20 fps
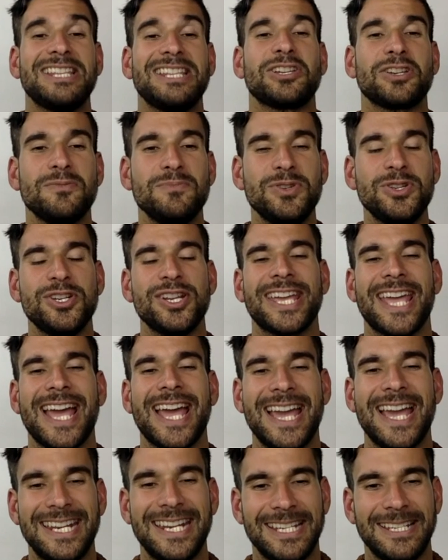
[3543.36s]

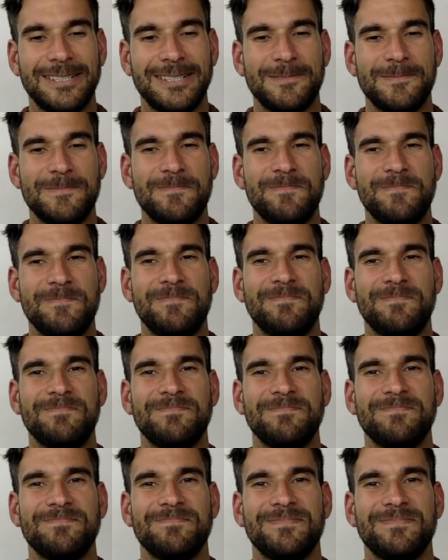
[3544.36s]
communicating.
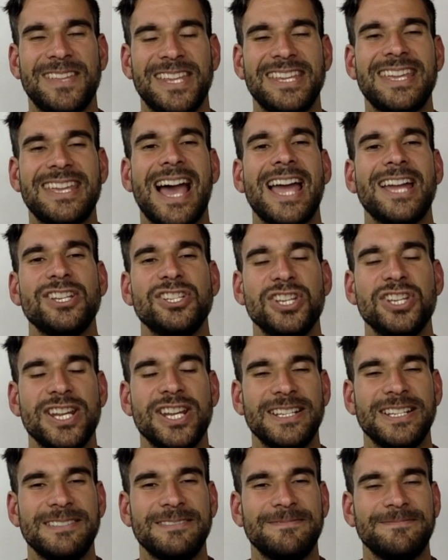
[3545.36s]

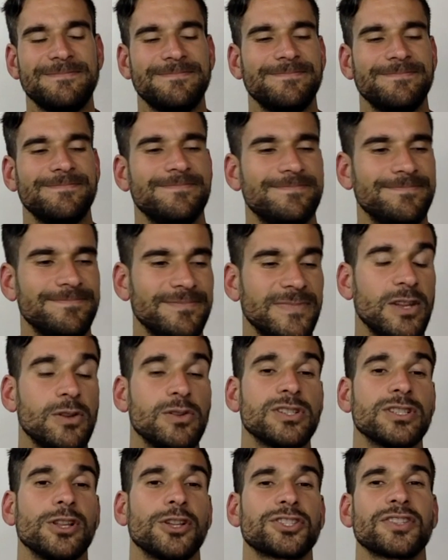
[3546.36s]
engaging.
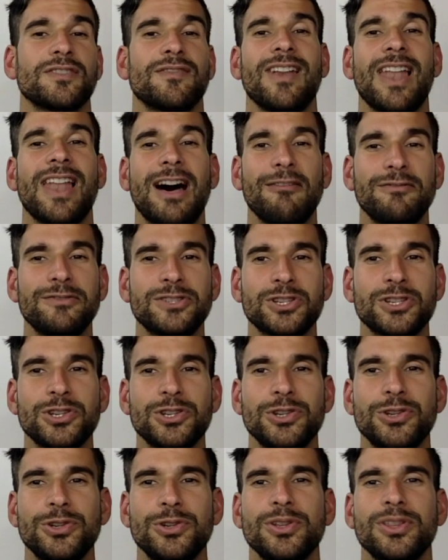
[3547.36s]
There is lots of love to
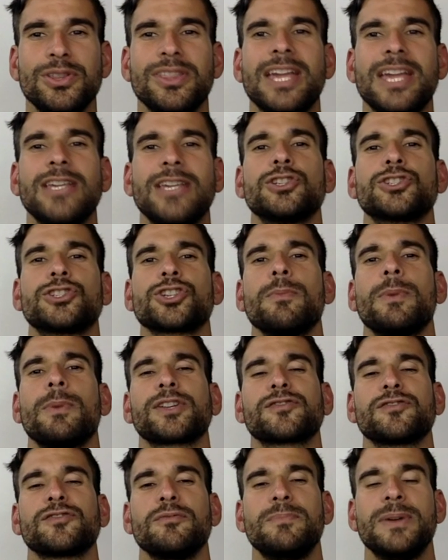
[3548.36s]
you. Thank you so
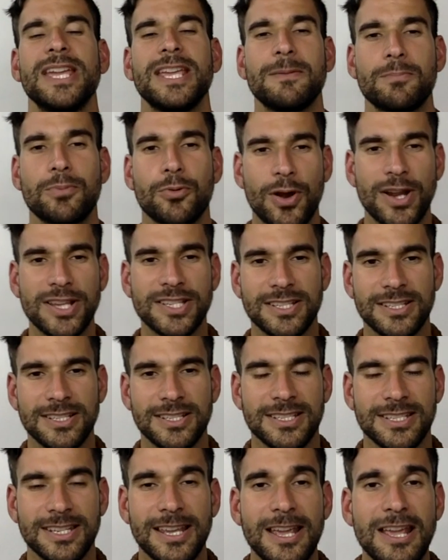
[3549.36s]
much for being
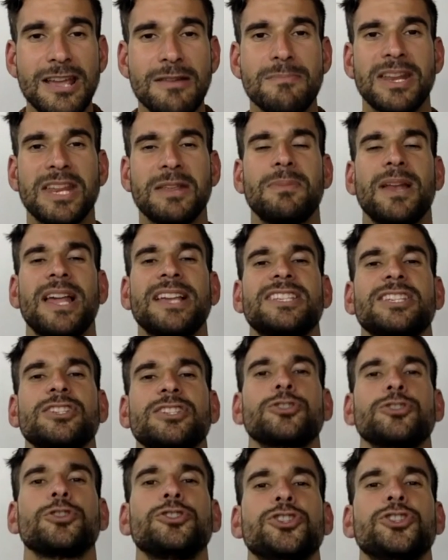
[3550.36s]
present. Many
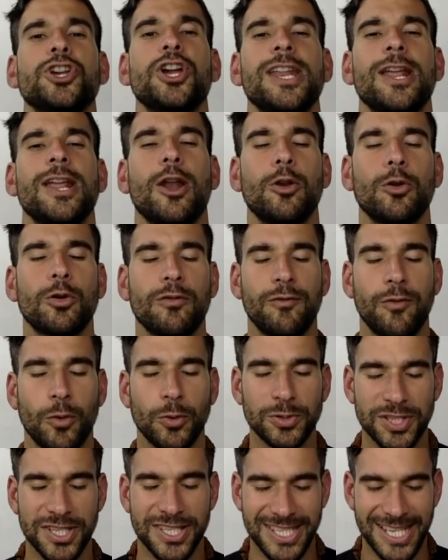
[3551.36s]
blessings on your journey. I look
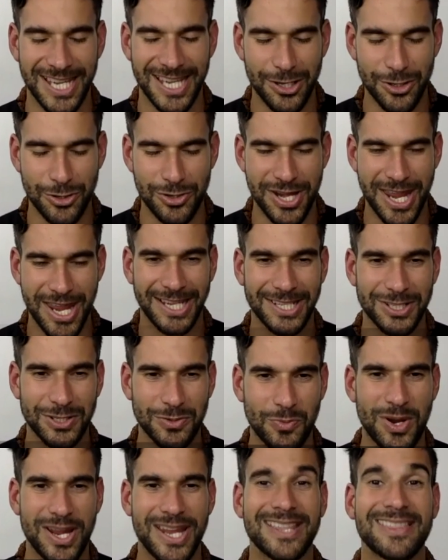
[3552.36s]
forward to seeing you
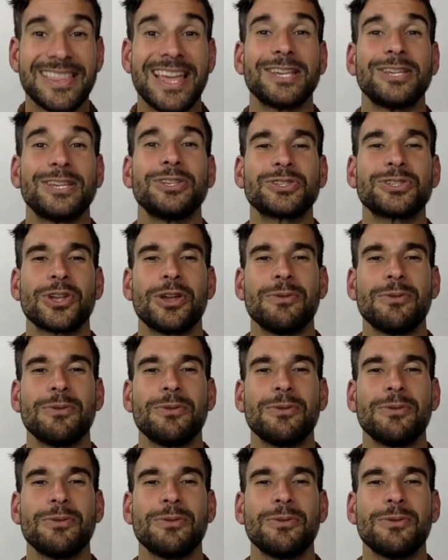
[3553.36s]
next week. Thank you so